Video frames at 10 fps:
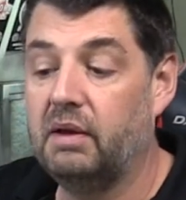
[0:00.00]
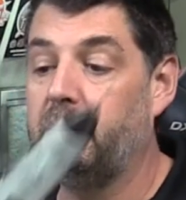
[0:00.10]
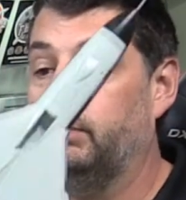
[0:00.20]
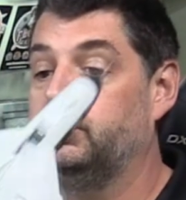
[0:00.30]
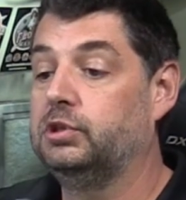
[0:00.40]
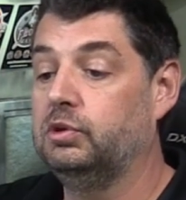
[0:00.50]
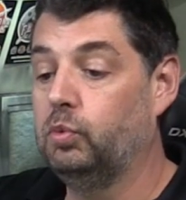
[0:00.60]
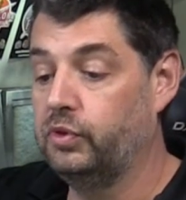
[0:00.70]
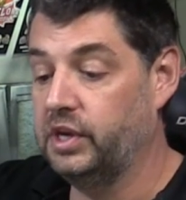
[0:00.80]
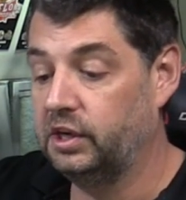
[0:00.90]
Perhaps you'll
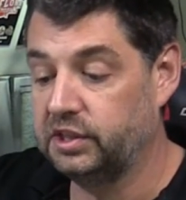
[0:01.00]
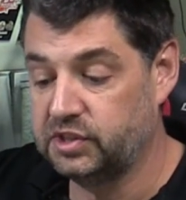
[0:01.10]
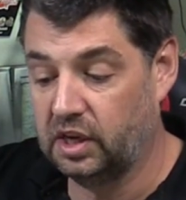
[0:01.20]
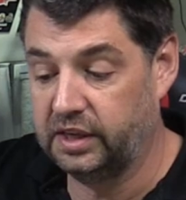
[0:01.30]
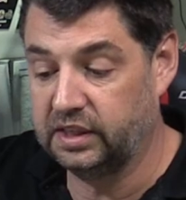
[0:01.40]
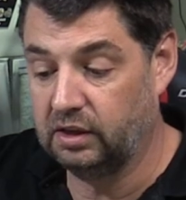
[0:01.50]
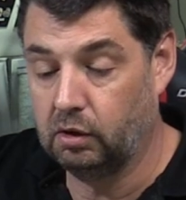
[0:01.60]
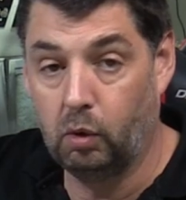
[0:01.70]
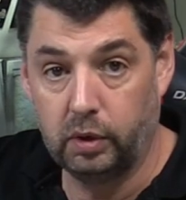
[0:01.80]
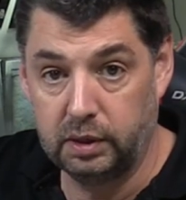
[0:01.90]
do the underside
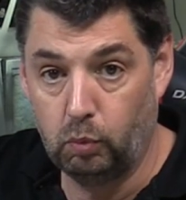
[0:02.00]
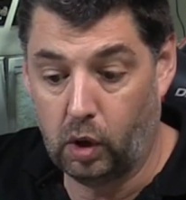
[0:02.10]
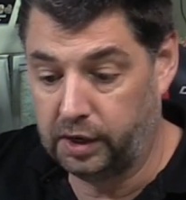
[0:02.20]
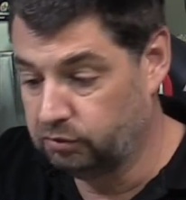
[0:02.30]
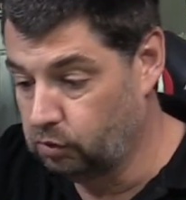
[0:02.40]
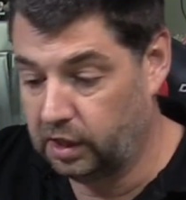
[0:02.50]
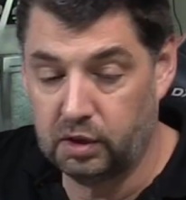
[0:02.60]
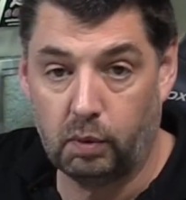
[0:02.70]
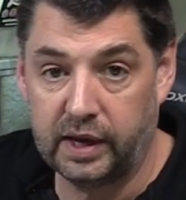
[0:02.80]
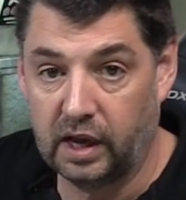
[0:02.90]
all in one, right
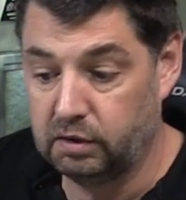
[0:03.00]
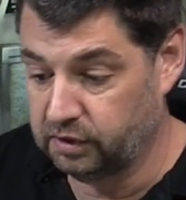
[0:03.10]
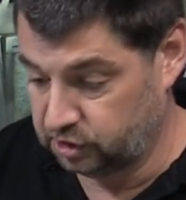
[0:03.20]
the way over.